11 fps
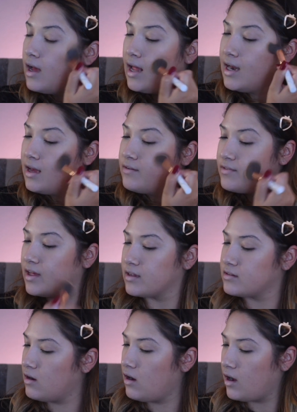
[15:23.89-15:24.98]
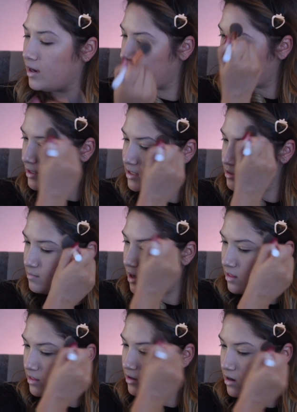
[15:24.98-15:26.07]
I love that. Oh, and I can
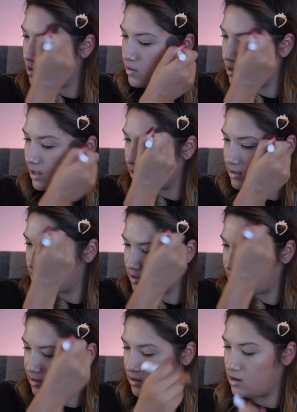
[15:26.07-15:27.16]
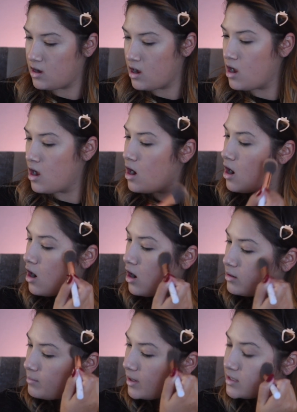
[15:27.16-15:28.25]
smell the coconut
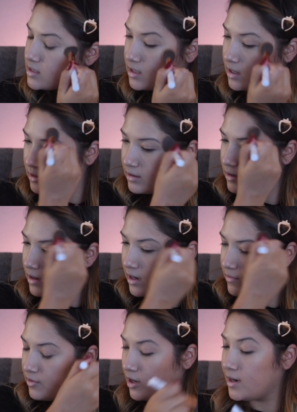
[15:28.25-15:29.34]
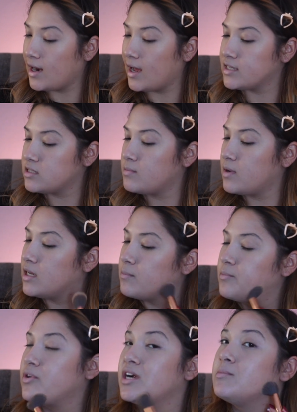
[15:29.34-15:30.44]
on my skin. And I've got nice
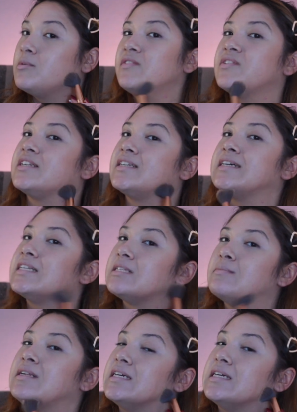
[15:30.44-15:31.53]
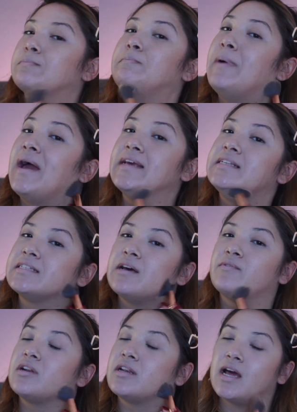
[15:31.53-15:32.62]
smelling primer, I've got nice smelling base,
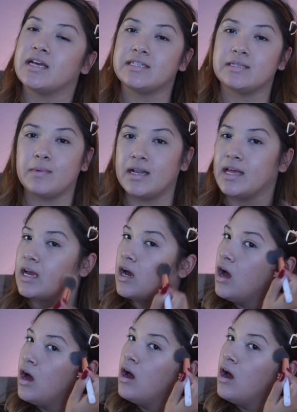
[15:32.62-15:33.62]
I've got nice smelling